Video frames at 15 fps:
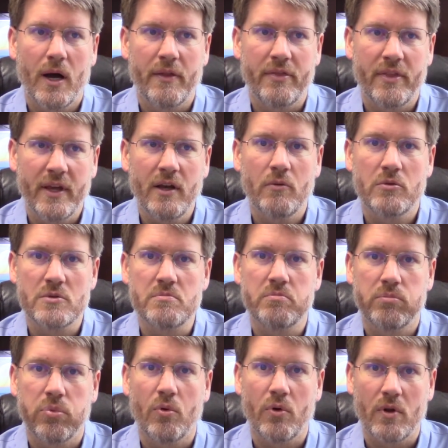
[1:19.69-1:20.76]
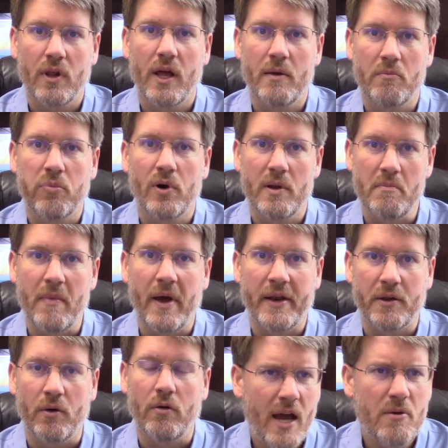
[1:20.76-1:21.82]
I think was borderline pretty mental.